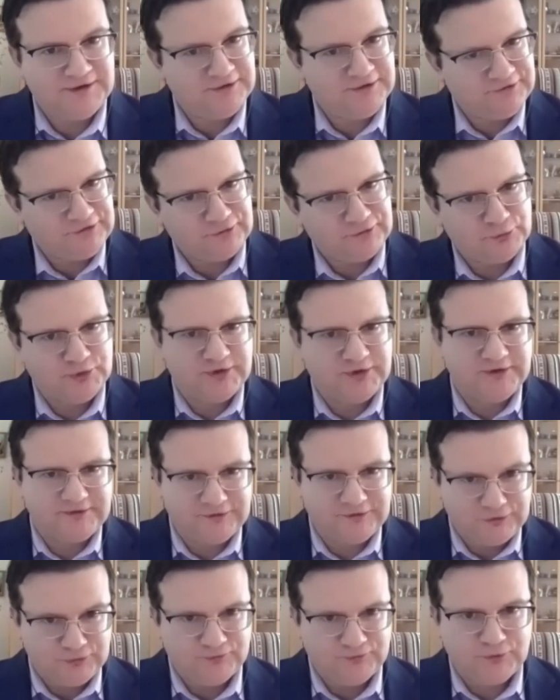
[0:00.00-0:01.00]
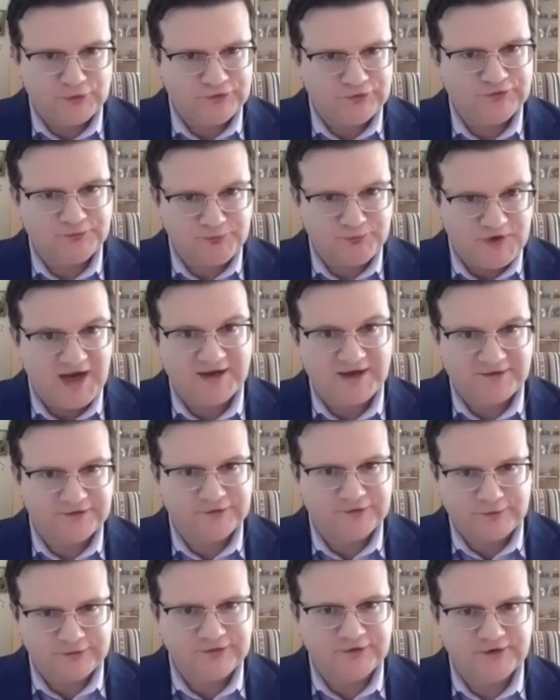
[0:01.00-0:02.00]
And this is where the first
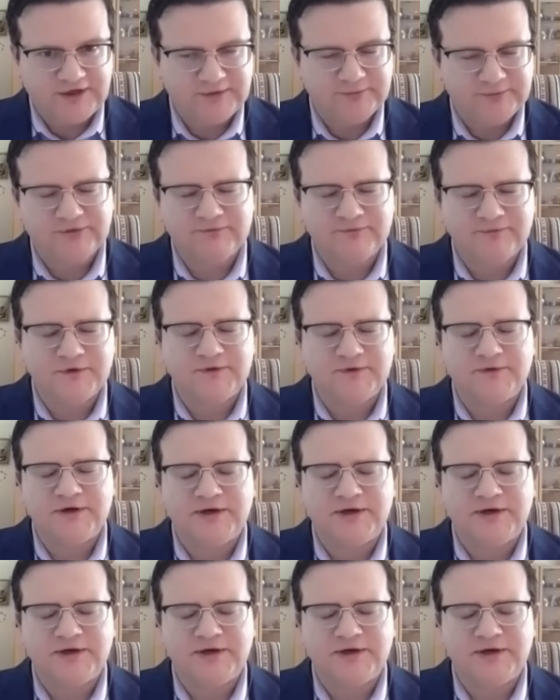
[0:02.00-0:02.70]
practice also comes in very,